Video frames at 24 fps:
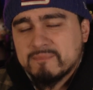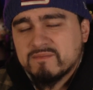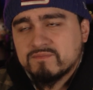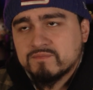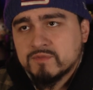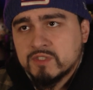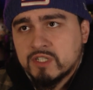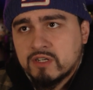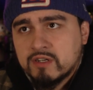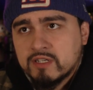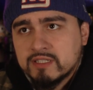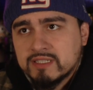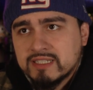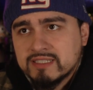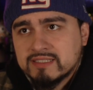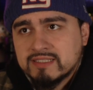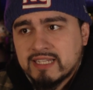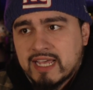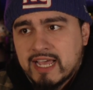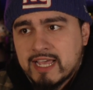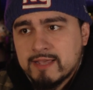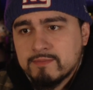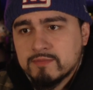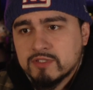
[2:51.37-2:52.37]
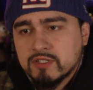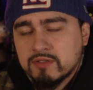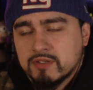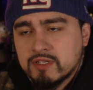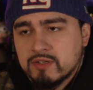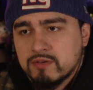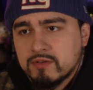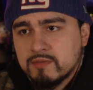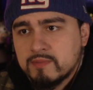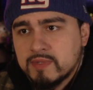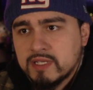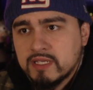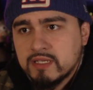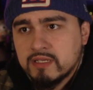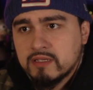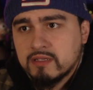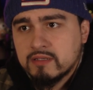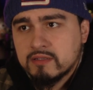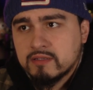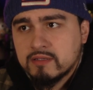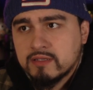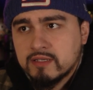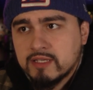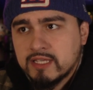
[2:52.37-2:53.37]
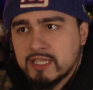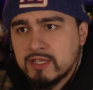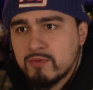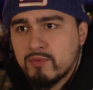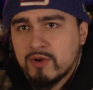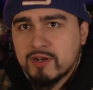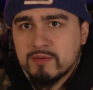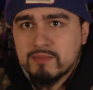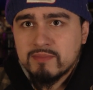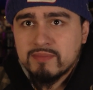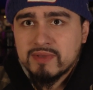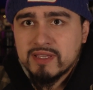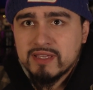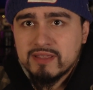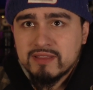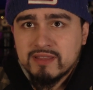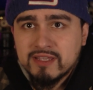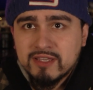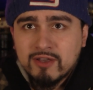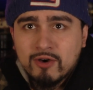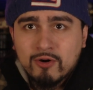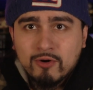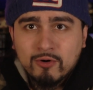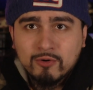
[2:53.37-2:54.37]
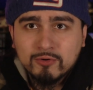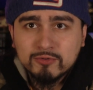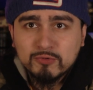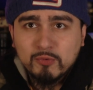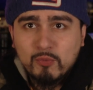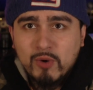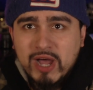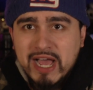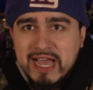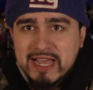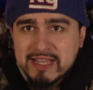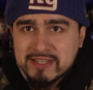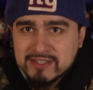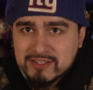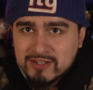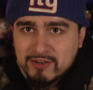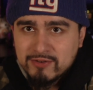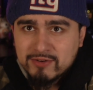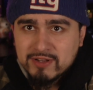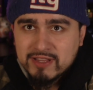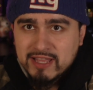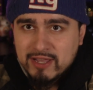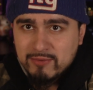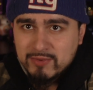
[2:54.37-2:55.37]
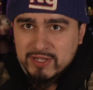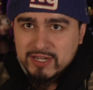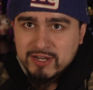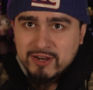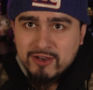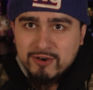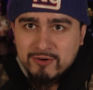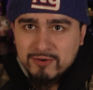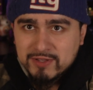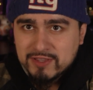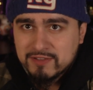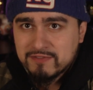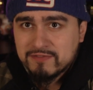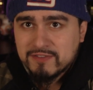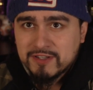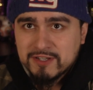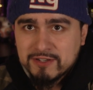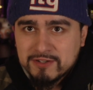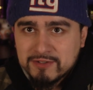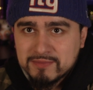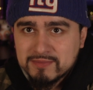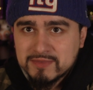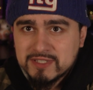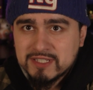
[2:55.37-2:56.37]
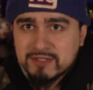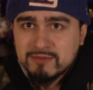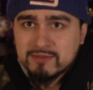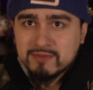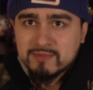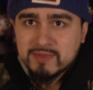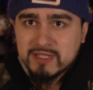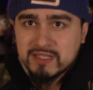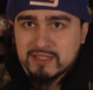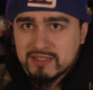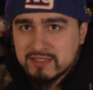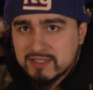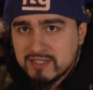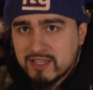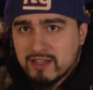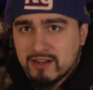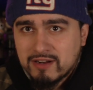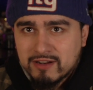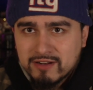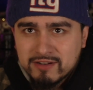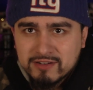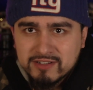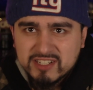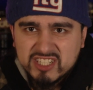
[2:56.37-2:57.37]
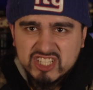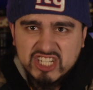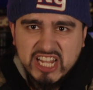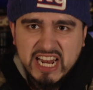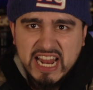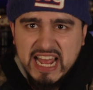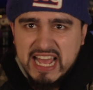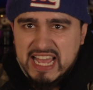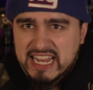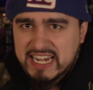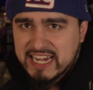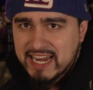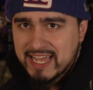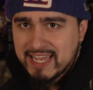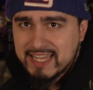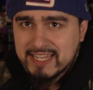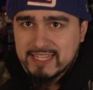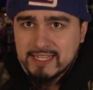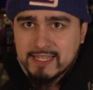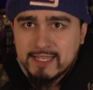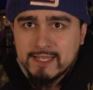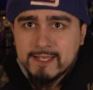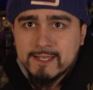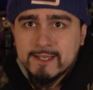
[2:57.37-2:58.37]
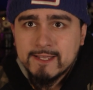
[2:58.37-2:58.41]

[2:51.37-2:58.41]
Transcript: during this time. So he wouldn't be the old wise Yoda that we know in the films. He would be this younger Jedi Knight,